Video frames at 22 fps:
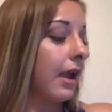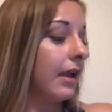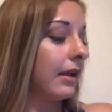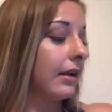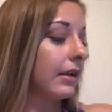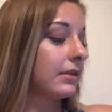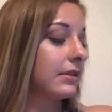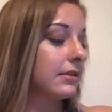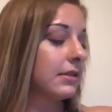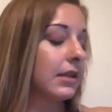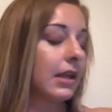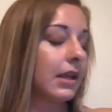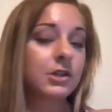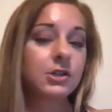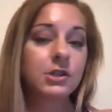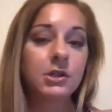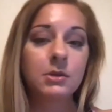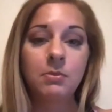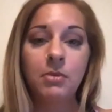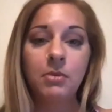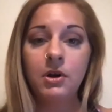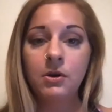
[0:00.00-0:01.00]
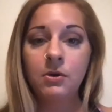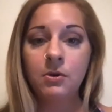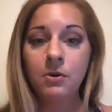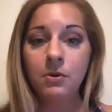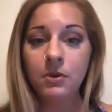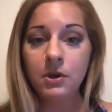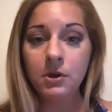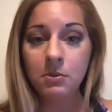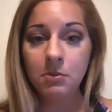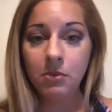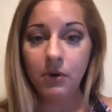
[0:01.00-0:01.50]
And it's actually pretty cool
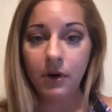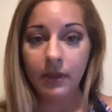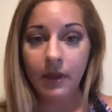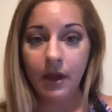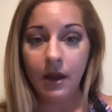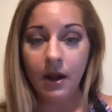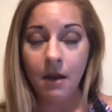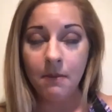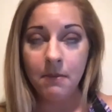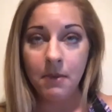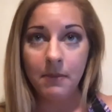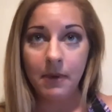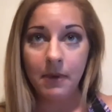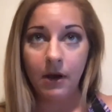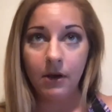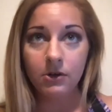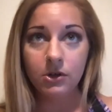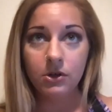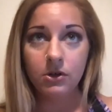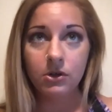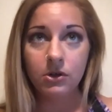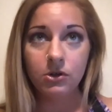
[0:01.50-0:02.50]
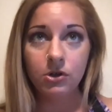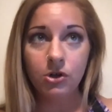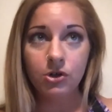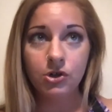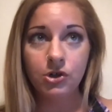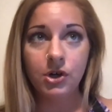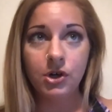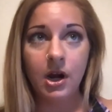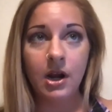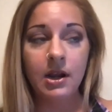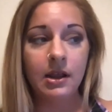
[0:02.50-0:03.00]
that you bring that up about your
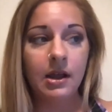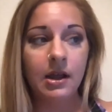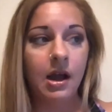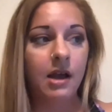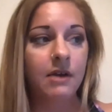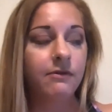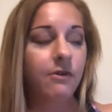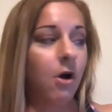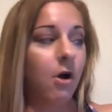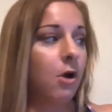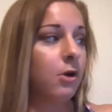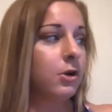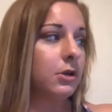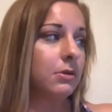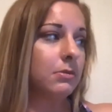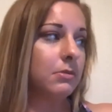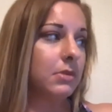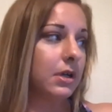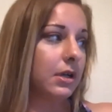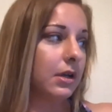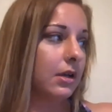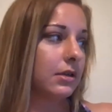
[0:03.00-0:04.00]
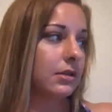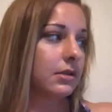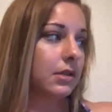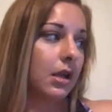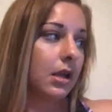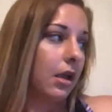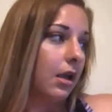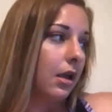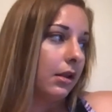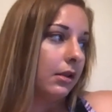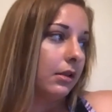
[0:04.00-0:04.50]
training high volume, because
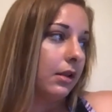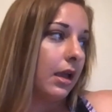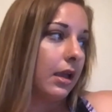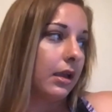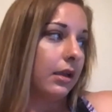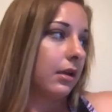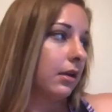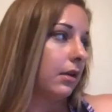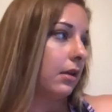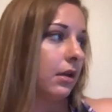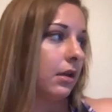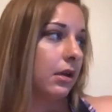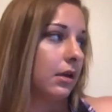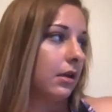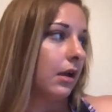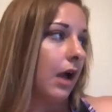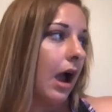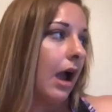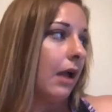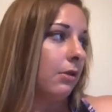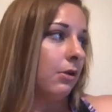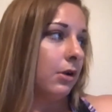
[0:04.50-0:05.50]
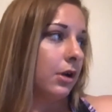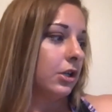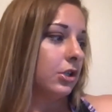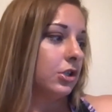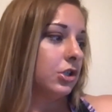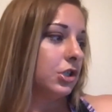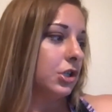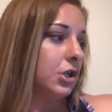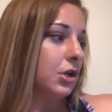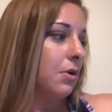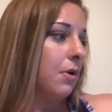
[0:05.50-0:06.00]
like I look
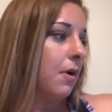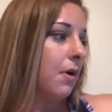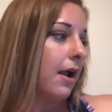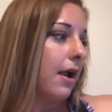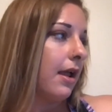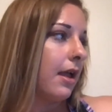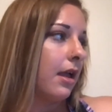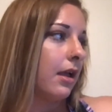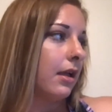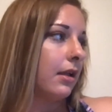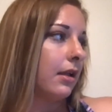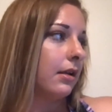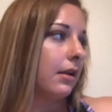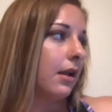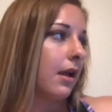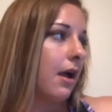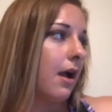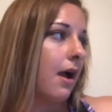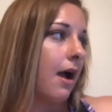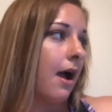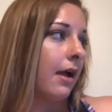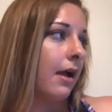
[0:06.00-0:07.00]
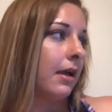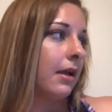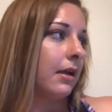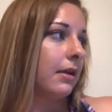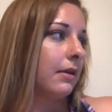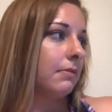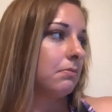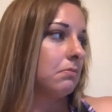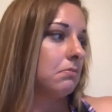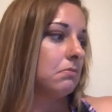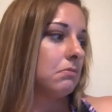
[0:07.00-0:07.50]
at you and
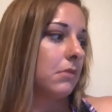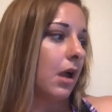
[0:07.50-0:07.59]
I